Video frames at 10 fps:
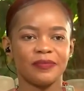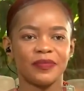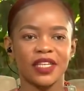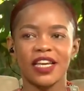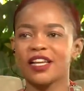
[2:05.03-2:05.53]

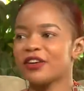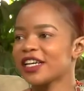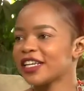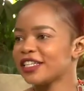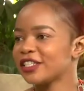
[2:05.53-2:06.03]
Hillary
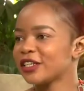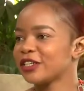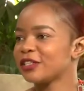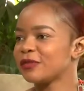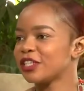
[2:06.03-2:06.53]

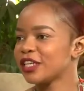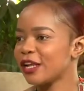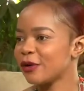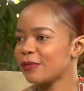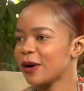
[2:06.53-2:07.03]
Clinton,
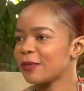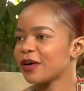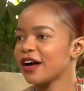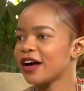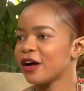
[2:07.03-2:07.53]
Michelle
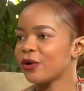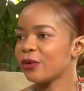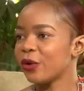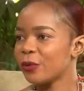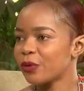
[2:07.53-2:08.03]
Obama,
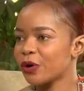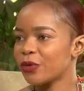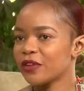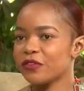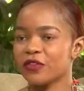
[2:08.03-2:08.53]
Oprah
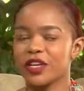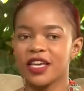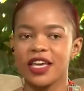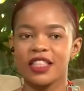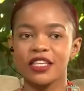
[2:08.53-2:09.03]
Winfrey,
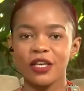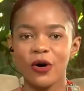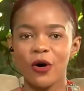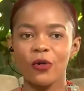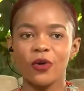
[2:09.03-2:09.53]
these are
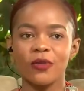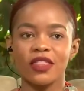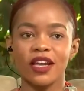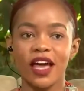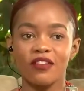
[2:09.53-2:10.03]
all women
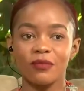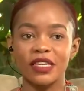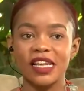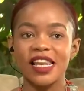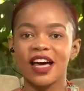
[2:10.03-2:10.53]
that have
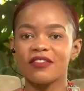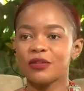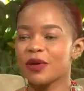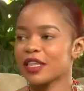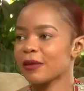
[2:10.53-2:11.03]
been loved
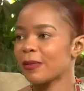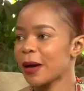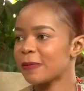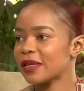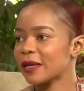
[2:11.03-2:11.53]
by the
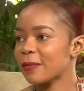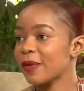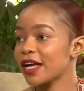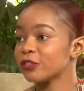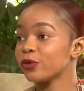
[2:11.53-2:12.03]
public.
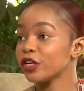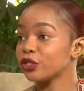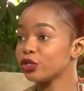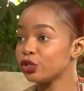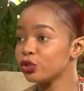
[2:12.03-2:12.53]
But when
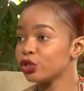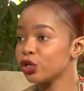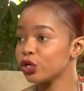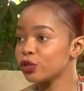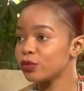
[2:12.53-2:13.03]
you do
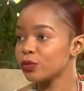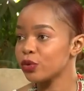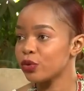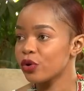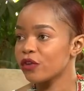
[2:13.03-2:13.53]
talk to
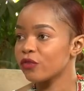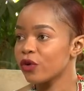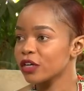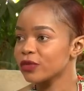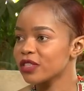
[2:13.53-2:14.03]
people who have
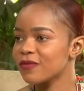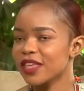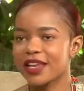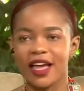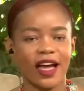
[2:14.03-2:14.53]
worked with them,
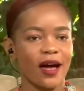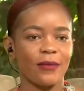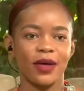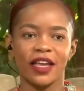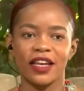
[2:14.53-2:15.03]
they're like, "Oh
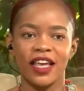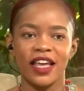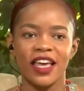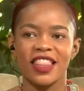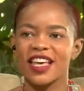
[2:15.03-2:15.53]
man,
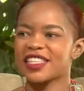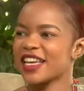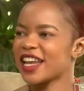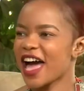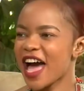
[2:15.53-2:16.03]
that's
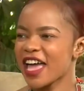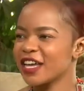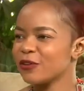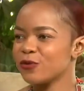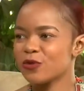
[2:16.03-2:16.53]
an
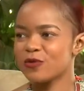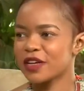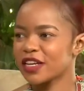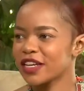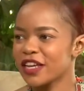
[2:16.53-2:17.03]
iron
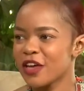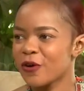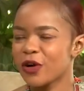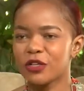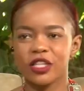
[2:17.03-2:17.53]
woman."
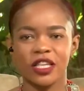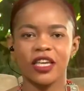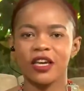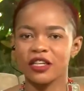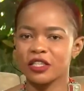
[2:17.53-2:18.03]
When you
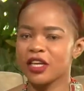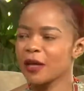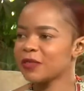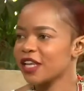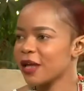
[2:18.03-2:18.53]
hear
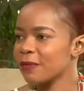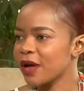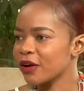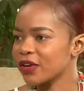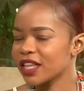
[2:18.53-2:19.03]
names like
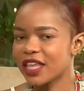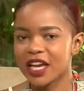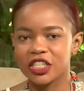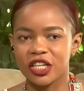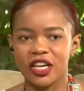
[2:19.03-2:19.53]
Margaret
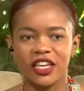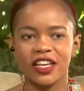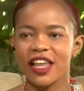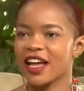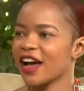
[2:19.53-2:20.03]
Thatcher,
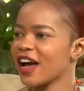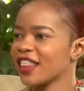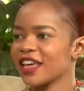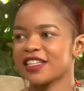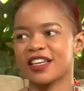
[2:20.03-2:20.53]
you're like, "Ah,
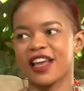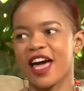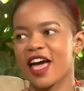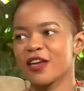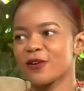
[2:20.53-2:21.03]
that's an
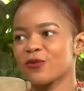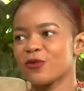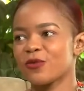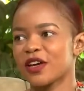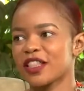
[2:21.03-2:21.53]
iron
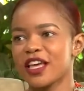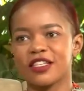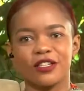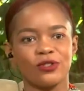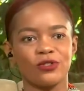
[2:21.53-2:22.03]
woman. That's
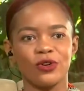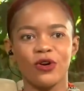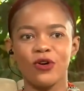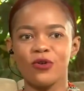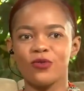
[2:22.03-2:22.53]
a
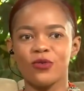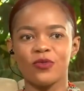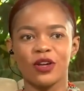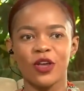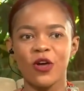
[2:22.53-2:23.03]
strong
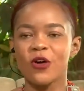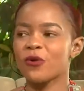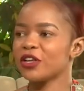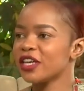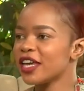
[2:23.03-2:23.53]
woman."
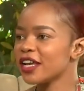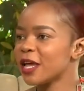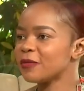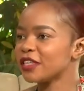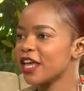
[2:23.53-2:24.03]
When you hear
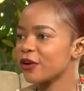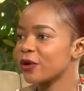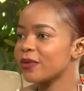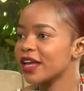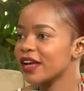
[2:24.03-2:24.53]
names like
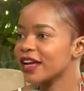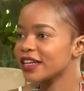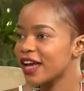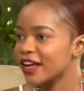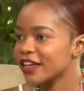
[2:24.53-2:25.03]
Rebecca
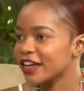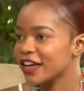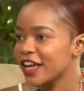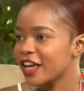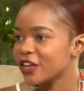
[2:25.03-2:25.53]
Kadaga,
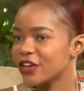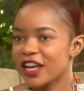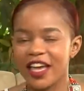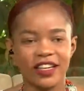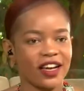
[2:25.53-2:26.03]
you're
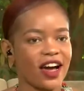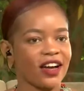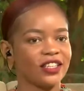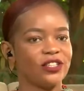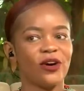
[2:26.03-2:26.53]
like,
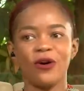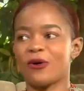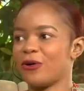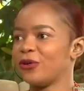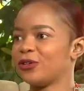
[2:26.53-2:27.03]

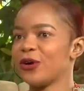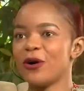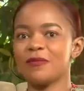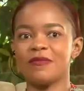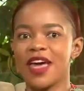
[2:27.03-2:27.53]
"Yo,
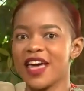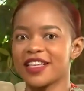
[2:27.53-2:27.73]
don't mess."